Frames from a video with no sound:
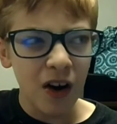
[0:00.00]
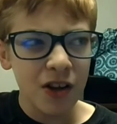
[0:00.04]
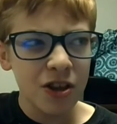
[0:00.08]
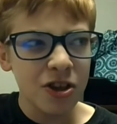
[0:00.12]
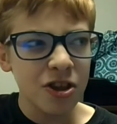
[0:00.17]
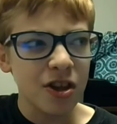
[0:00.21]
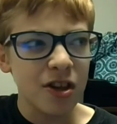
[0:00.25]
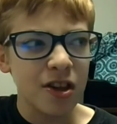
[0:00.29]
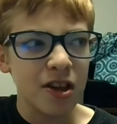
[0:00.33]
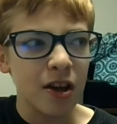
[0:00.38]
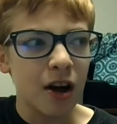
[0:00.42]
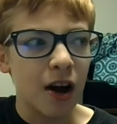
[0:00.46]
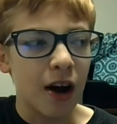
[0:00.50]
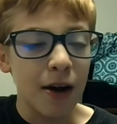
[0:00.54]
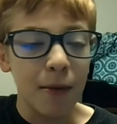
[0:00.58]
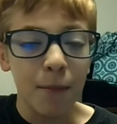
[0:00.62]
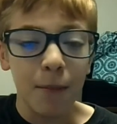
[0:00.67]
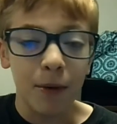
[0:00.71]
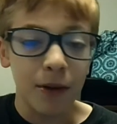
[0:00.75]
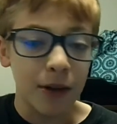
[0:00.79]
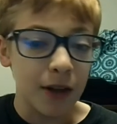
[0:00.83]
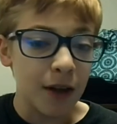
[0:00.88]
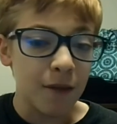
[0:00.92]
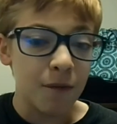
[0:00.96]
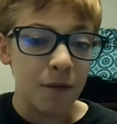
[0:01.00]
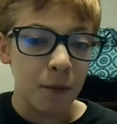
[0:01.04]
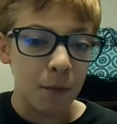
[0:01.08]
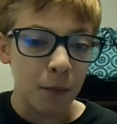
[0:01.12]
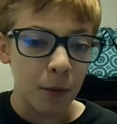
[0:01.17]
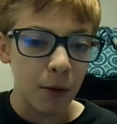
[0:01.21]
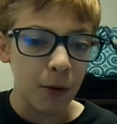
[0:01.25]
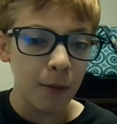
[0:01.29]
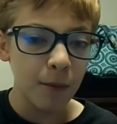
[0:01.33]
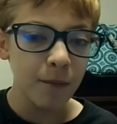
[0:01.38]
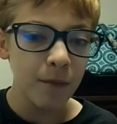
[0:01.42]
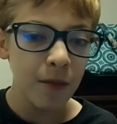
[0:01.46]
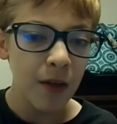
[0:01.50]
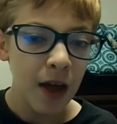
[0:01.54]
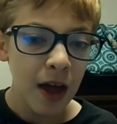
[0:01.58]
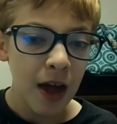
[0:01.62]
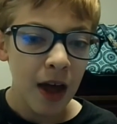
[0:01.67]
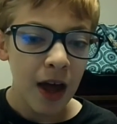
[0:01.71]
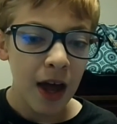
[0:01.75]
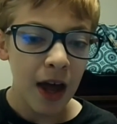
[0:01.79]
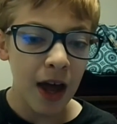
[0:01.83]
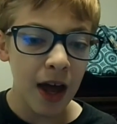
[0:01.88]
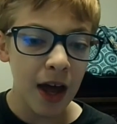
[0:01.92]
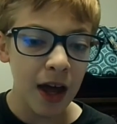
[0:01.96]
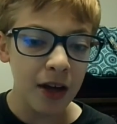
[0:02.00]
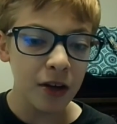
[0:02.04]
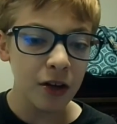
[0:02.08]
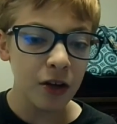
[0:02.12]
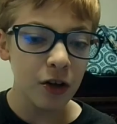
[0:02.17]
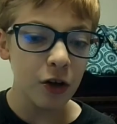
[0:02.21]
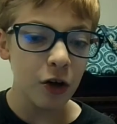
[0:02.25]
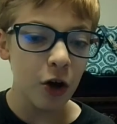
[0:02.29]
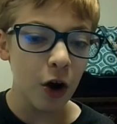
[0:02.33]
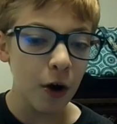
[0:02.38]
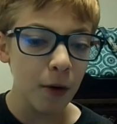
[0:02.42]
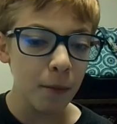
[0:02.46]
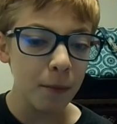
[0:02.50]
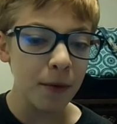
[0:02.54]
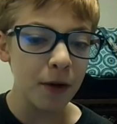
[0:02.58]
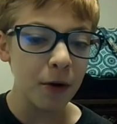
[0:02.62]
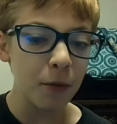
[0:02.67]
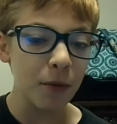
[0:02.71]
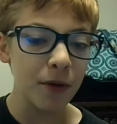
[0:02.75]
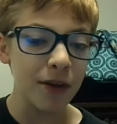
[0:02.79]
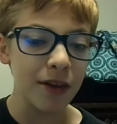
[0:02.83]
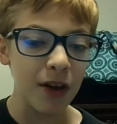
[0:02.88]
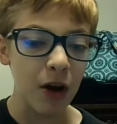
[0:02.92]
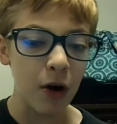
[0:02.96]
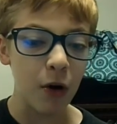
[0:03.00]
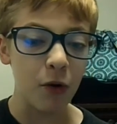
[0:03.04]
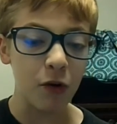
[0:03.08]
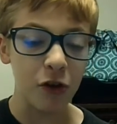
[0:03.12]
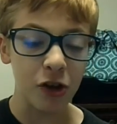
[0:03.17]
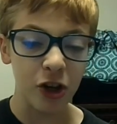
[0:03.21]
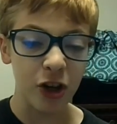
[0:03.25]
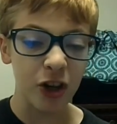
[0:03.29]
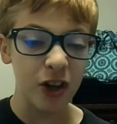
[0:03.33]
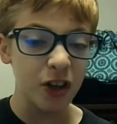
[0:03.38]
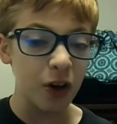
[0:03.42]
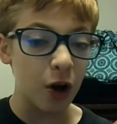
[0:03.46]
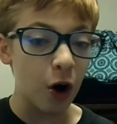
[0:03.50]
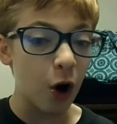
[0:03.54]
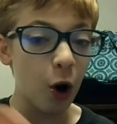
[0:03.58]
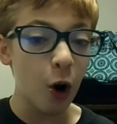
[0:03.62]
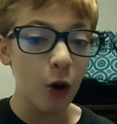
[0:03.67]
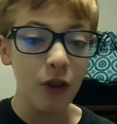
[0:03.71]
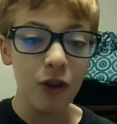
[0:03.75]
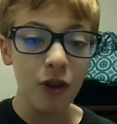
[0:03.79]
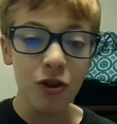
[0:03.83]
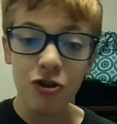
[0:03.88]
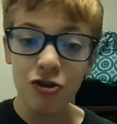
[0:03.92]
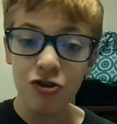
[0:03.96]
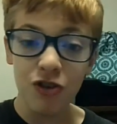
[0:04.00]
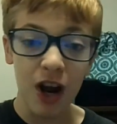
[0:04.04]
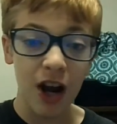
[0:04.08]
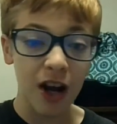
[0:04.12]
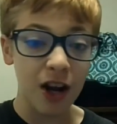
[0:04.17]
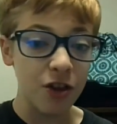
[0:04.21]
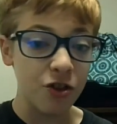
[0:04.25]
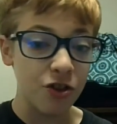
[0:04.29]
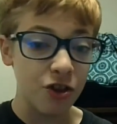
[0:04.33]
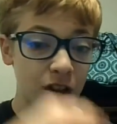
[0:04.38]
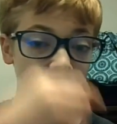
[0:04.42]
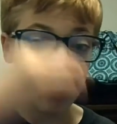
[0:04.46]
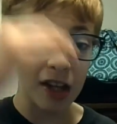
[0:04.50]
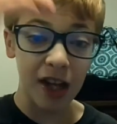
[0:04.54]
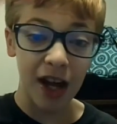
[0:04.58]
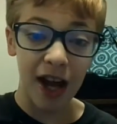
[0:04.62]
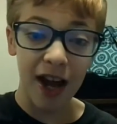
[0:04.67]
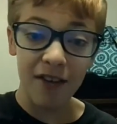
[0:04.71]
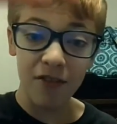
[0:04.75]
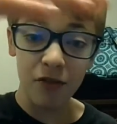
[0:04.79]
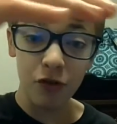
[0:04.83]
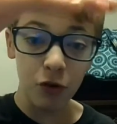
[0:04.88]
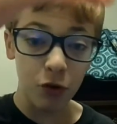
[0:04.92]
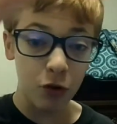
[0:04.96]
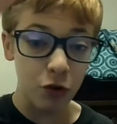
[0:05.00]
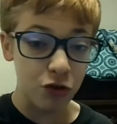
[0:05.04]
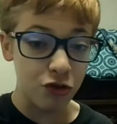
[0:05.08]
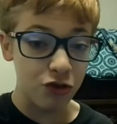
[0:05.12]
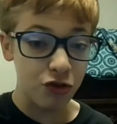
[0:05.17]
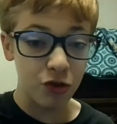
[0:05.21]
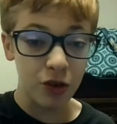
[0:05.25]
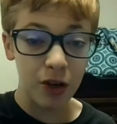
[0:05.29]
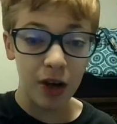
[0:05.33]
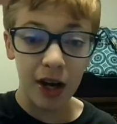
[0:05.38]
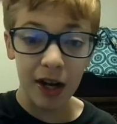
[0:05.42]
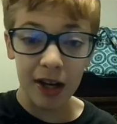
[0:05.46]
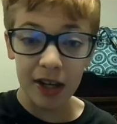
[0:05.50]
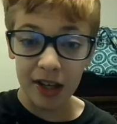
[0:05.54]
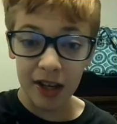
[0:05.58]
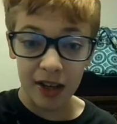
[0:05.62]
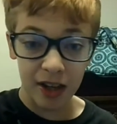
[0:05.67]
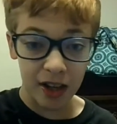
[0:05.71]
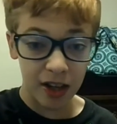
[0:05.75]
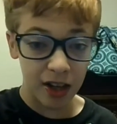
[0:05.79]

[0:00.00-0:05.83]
just unbelievable. And coping with those is all the strategies I've told you guys in